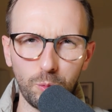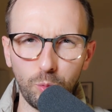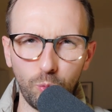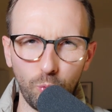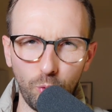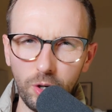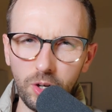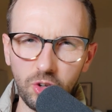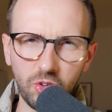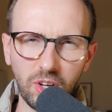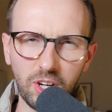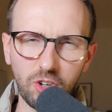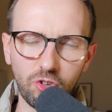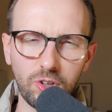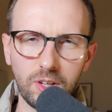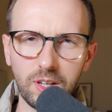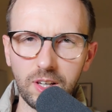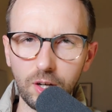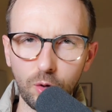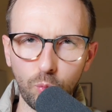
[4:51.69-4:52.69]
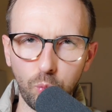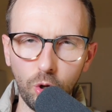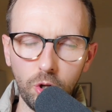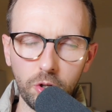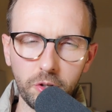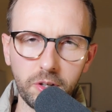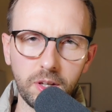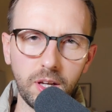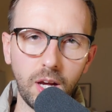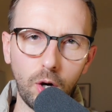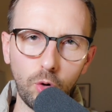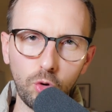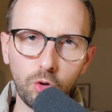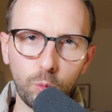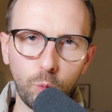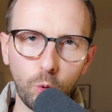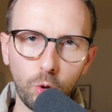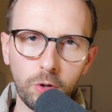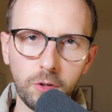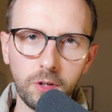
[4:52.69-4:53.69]
what is actually quality? How is
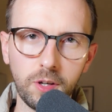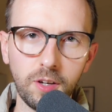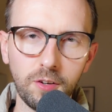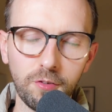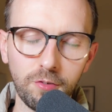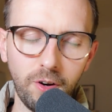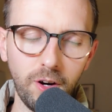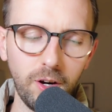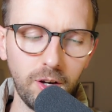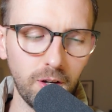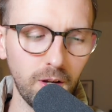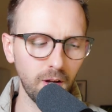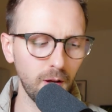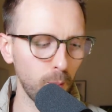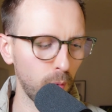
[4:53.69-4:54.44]
quality defined?